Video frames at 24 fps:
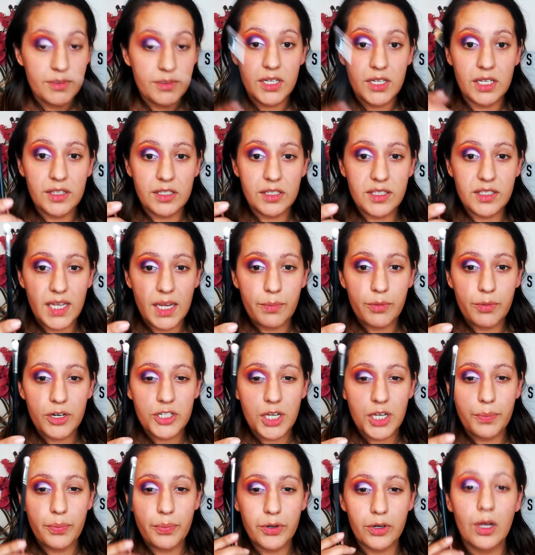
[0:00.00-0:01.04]
Take the same brush
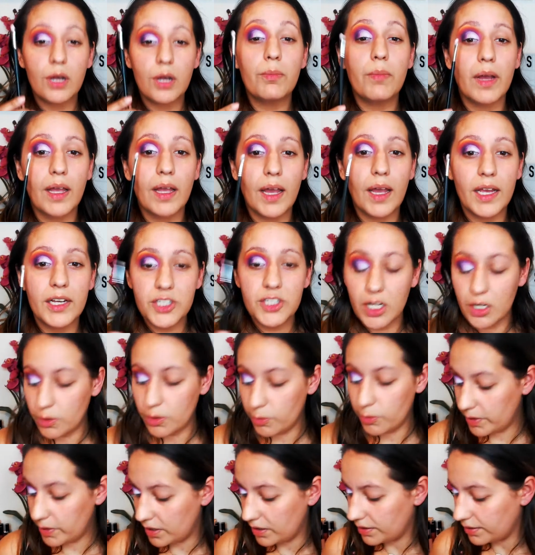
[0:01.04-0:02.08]
I put on my eyeshadow
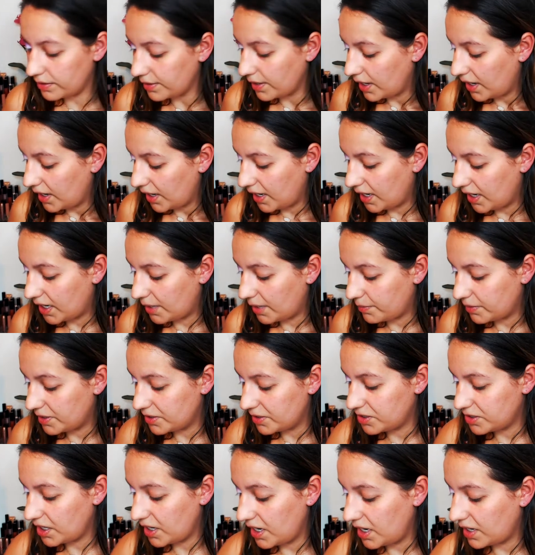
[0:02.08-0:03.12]
with, and I'm going
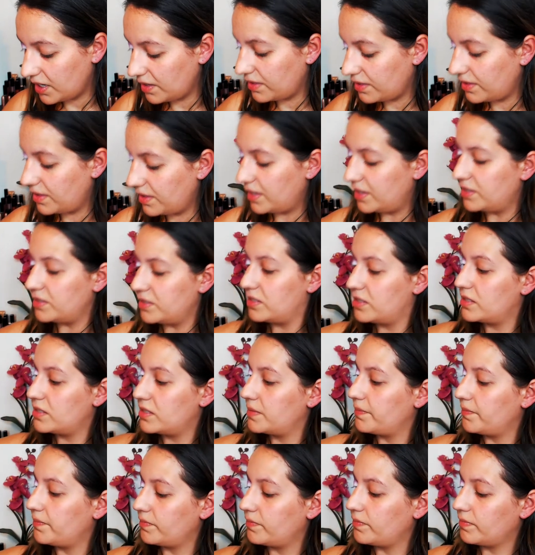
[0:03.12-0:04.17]
to take this
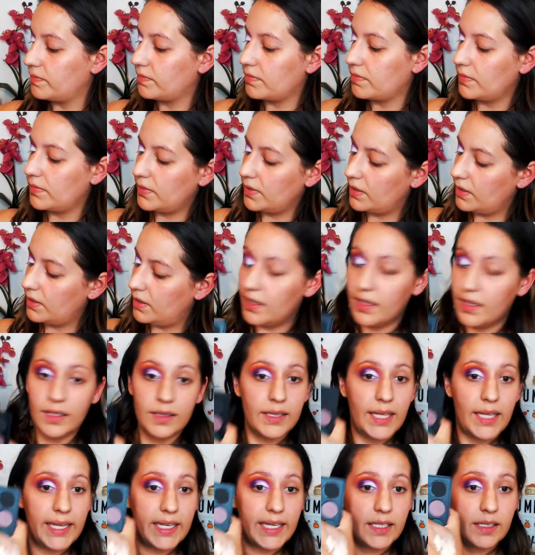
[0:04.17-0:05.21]

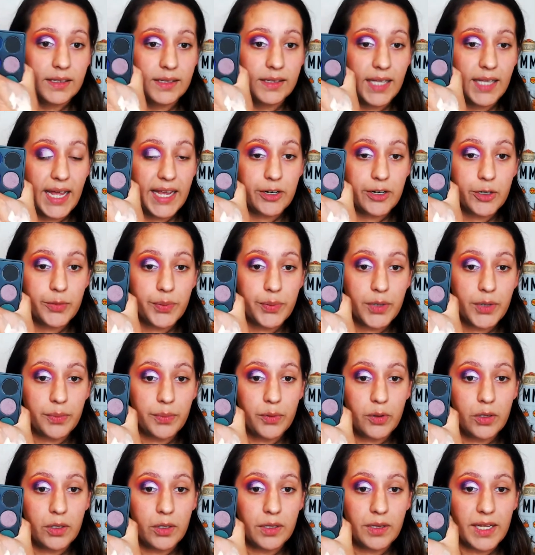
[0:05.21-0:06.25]
like lighter
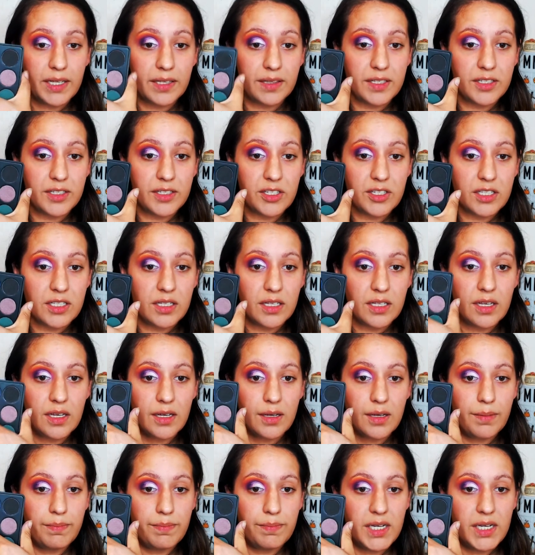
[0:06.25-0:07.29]
purple. Like this is
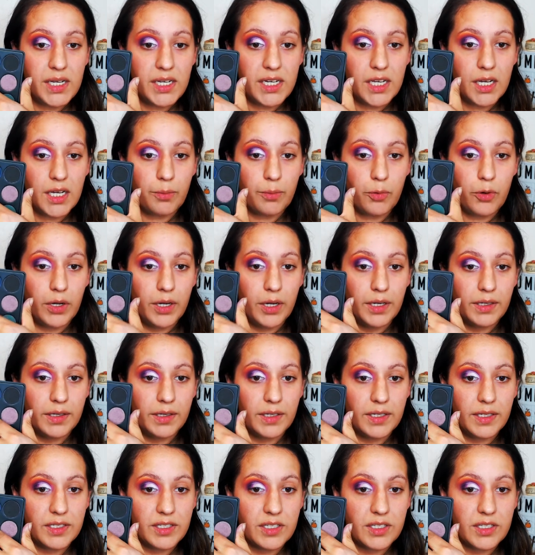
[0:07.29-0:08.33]
the medium one,
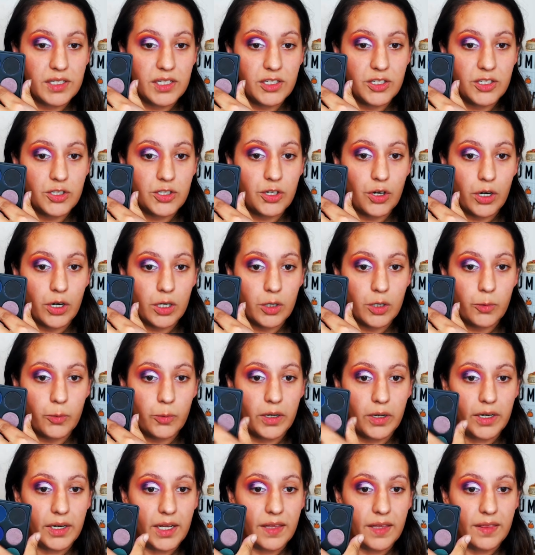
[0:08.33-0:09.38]
this is the dark
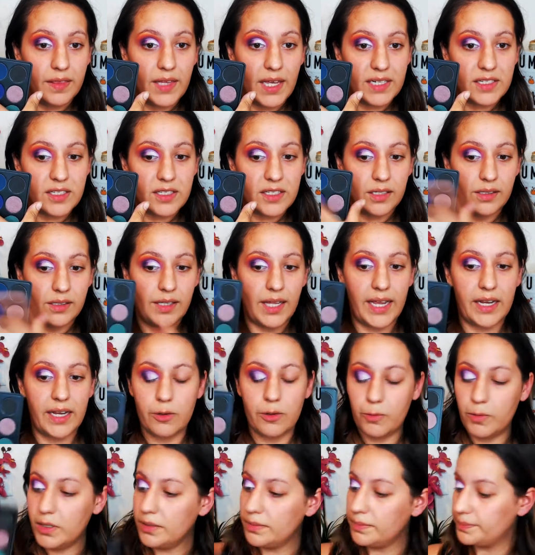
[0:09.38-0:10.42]
one, and that's the lighter
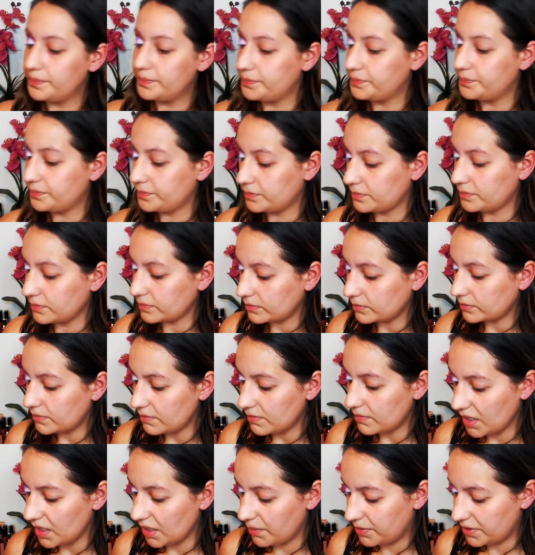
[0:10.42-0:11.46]
one.
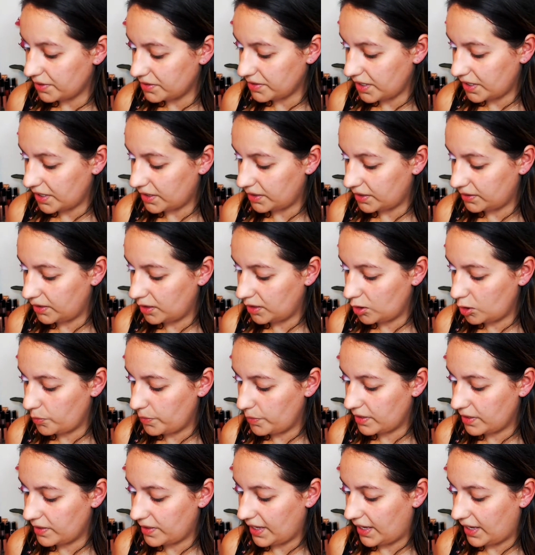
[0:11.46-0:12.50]
I'm going to take a little
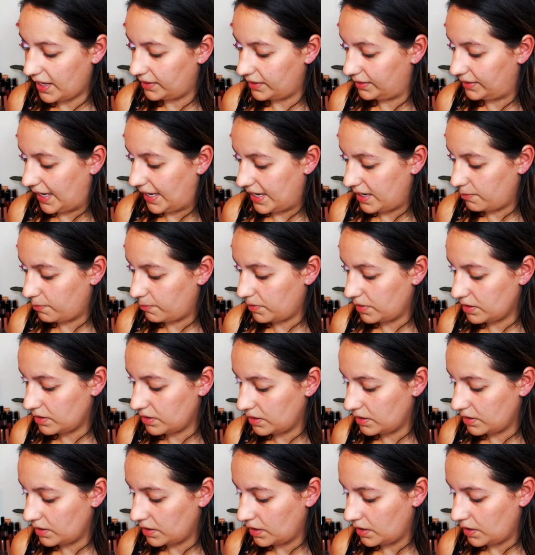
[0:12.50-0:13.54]
bit of that light one,